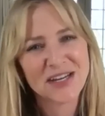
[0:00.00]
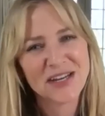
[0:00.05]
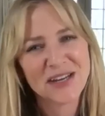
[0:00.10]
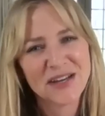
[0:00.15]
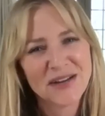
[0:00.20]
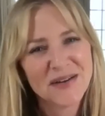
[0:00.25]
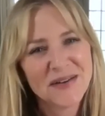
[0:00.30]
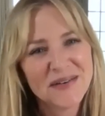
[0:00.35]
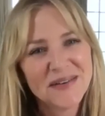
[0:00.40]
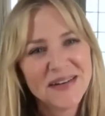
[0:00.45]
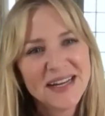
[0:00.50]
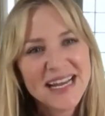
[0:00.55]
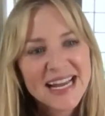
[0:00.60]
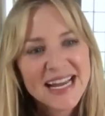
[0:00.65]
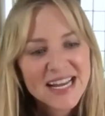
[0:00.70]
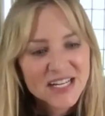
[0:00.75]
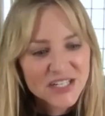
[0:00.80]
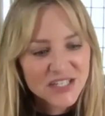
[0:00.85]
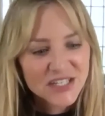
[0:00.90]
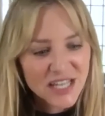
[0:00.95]
you.
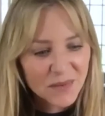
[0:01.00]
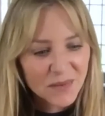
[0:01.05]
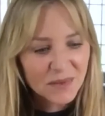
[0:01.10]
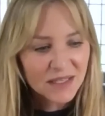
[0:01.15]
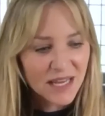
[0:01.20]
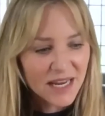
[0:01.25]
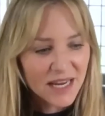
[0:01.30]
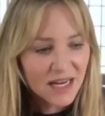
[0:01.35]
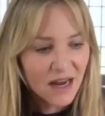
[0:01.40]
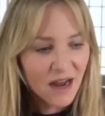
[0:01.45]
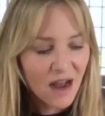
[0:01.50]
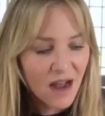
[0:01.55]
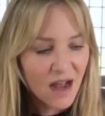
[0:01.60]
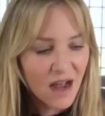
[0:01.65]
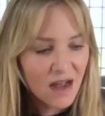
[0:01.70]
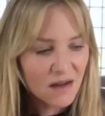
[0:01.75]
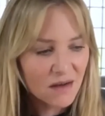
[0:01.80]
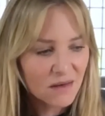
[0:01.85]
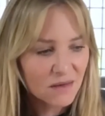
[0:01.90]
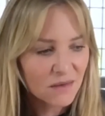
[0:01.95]
They were like,
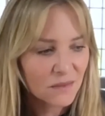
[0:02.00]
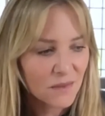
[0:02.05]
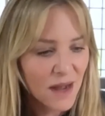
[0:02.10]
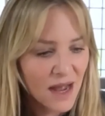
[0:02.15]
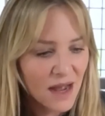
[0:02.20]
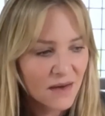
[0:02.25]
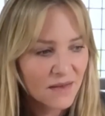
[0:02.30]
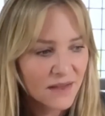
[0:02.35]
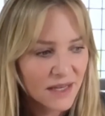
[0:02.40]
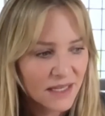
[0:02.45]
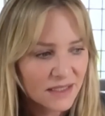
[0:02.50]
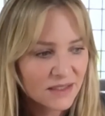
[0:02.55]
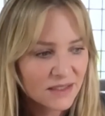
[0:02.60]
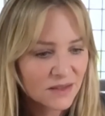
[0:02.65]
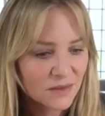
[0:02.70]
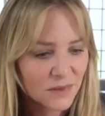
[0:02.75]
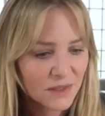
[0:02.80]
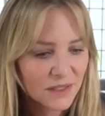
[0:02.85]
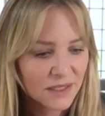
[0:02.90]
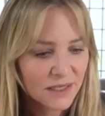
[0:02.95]
oh, wow,
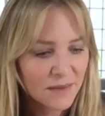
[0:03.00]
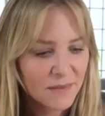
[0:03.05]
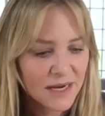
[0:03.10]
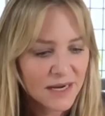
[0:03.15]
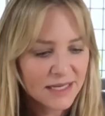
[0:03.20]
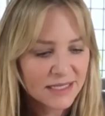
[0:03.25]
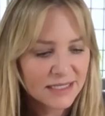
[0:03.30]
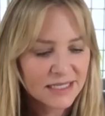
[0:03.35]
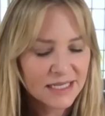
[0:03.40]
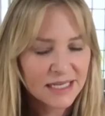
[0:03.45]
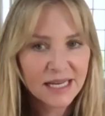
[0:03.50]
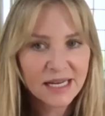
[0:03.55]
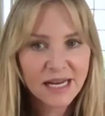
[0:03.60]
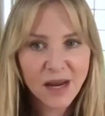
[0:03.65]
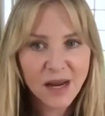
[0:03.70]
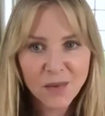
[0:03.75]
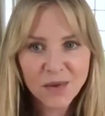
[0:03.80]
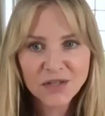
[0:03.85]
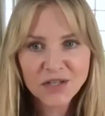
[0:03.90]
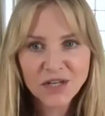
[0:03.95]
that's really amazing. And
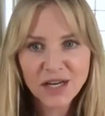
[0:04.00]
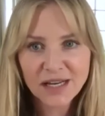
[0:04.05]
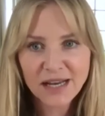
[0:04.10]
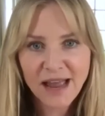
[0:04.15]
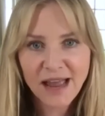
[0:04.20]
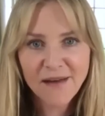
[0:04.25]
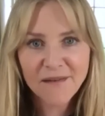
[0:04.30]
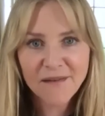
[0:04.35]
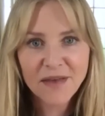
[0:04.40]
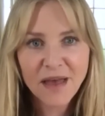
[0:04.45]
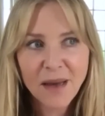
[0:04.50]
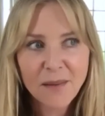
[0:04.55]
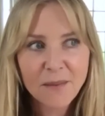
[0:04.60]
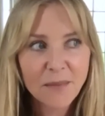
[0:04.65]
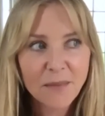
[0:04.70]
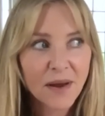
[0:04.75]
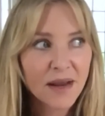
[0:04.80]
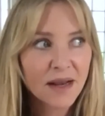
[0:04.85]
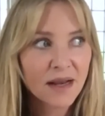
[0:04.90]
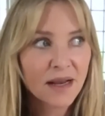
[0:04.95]
I wish I could have that.
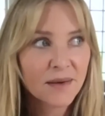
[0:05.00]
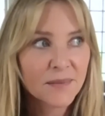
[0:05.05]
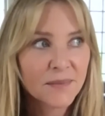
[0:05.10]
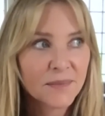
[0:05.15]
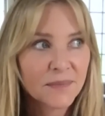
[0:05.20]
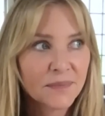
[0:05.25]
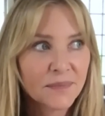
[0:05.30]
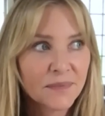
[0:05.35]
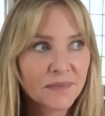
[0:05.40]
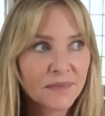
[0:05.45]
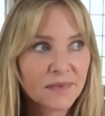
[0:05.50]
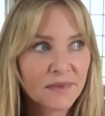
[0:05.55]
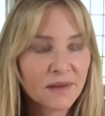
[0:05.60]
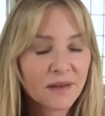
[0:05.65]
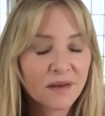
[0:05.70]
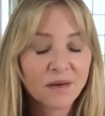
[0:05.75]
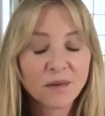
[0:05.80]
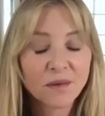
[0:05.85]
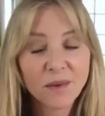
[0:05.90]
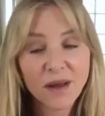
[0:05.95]

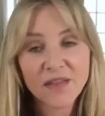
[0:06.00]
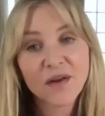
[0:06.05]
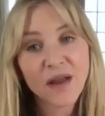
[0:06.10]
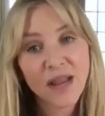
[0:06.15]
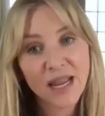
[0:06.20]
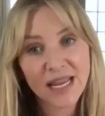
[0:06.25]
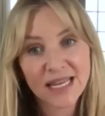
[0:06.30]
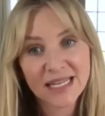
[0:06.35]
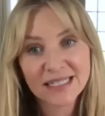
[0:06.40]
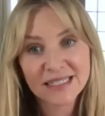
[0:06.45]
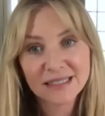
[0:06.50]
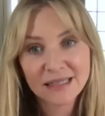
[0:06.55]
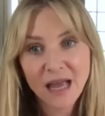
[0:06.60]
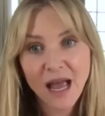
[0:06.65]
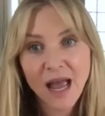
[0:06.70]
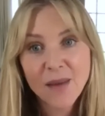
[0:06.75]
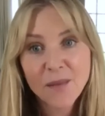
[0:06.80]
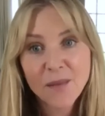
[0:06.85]
And I'm